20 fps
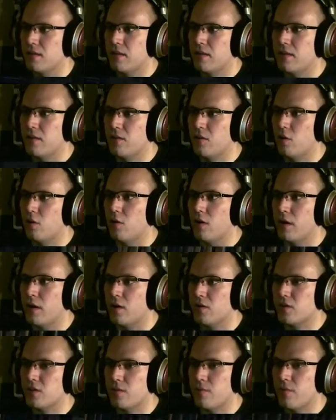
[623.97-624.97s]
No one
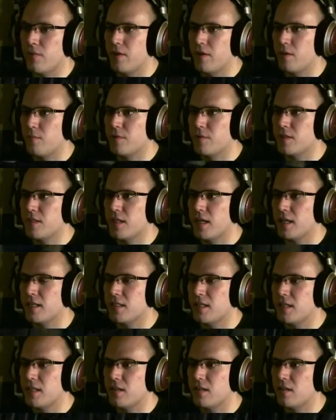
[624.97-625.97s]
else up there to protect
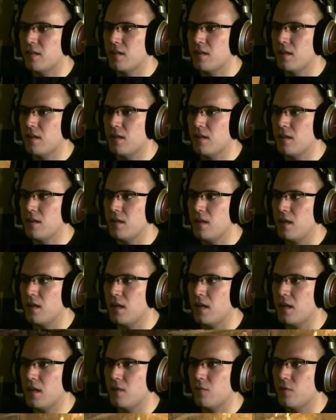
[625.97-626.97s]
anything.
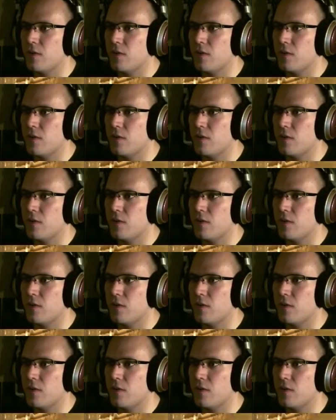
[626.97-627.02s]
And we